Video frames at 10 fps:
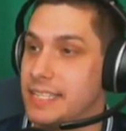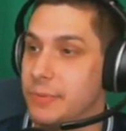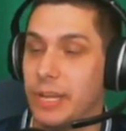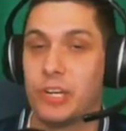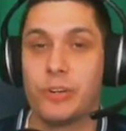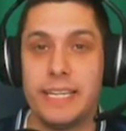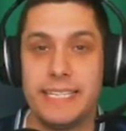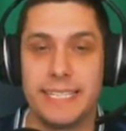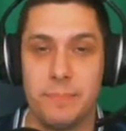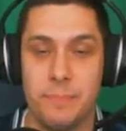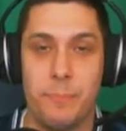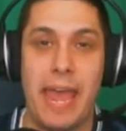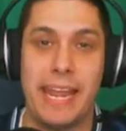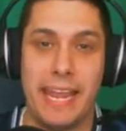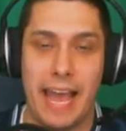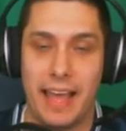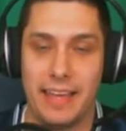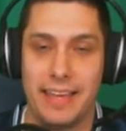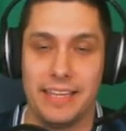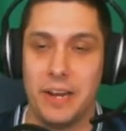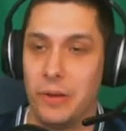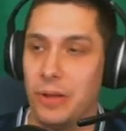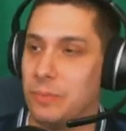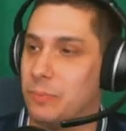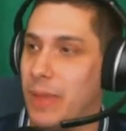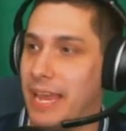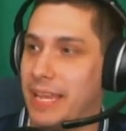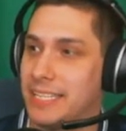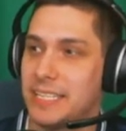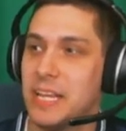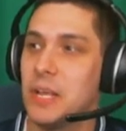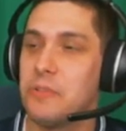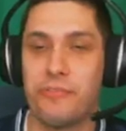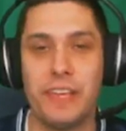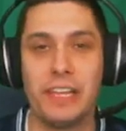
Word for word: to increase some betting, uh, you know, make us feel